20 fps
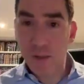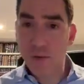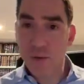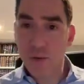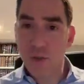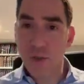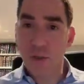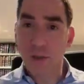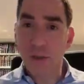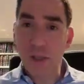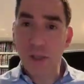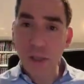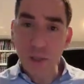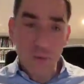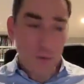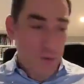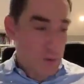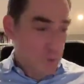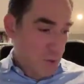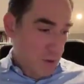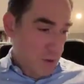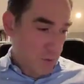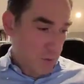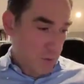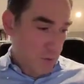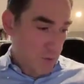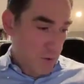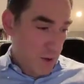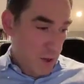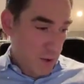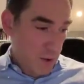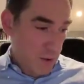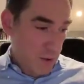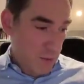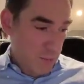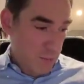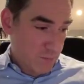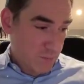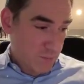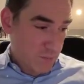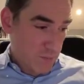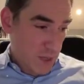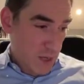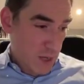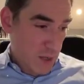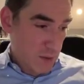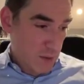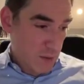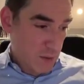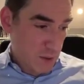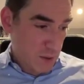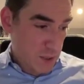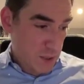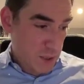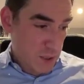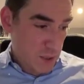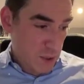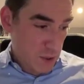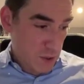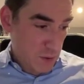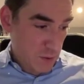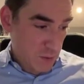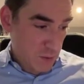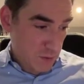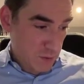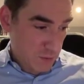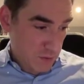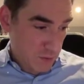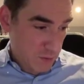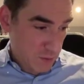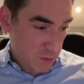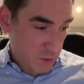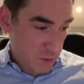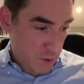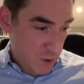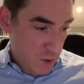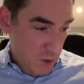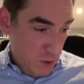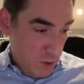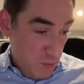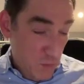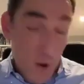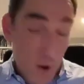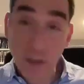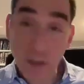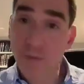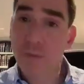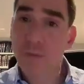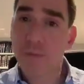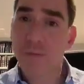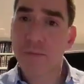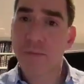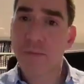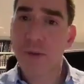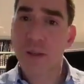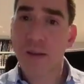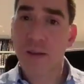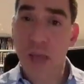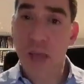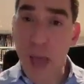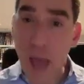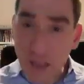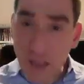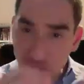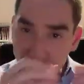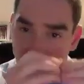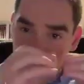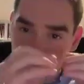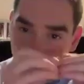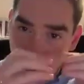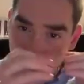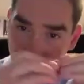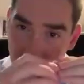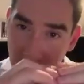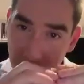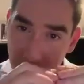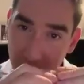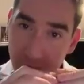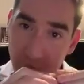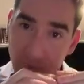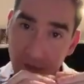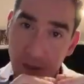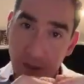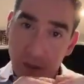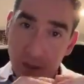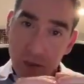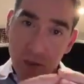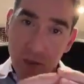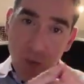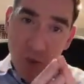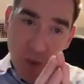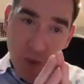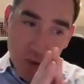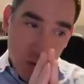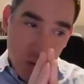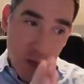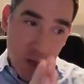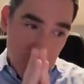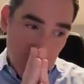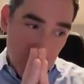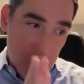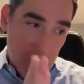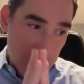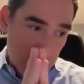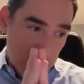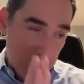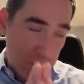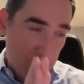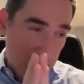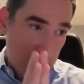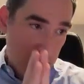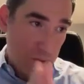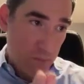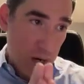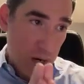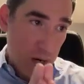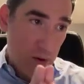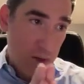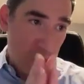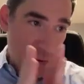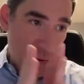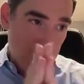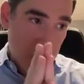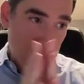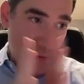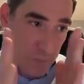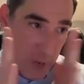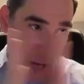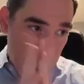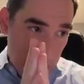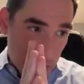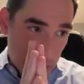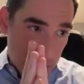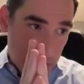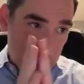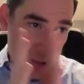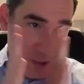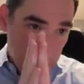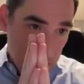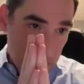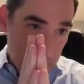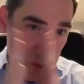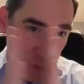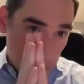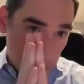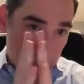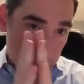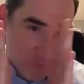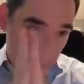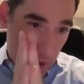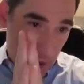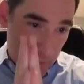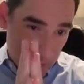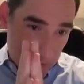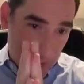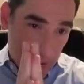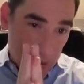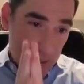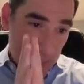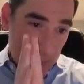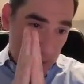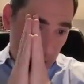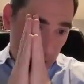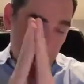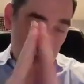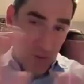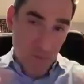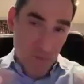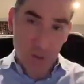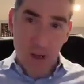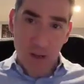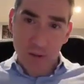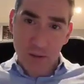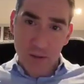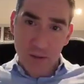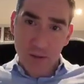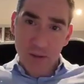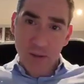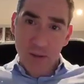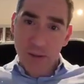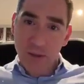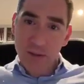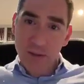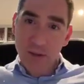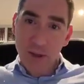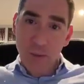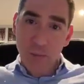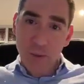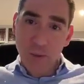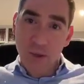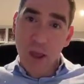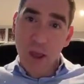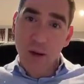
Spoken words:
You should leave your mother and father and cling to your wife. Right? That's your family. So when a person gets married, your spouse is your family. Everyone else is number